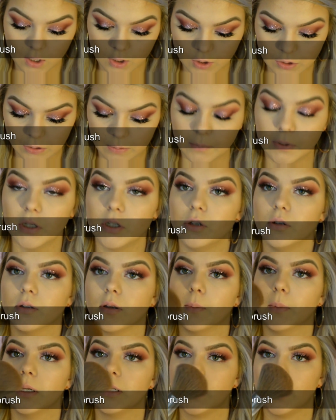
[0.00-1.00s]
So what I'm going to do is
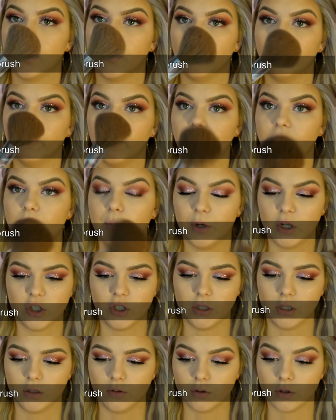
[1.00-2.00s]
I'm going to take a fluffy brush.
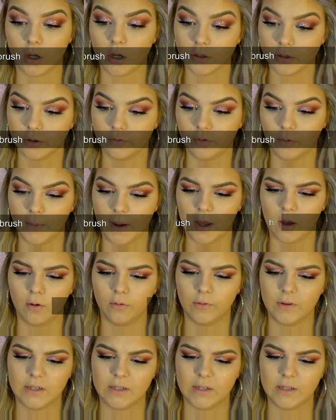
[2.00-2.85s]
This one's also from e.l.f.